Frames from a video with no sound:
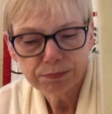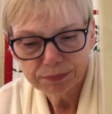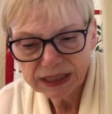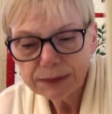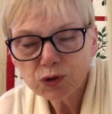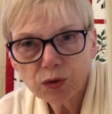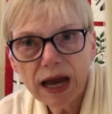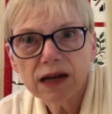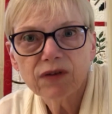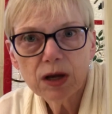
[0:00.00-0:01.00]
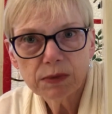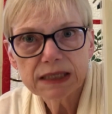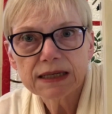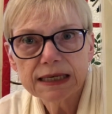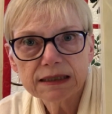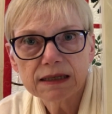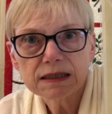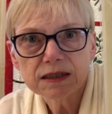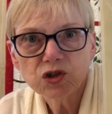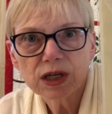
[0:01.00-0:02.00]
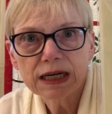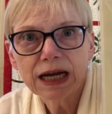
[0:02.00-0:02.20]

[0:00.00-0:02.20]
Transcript: keep track of how many days I stitch on it.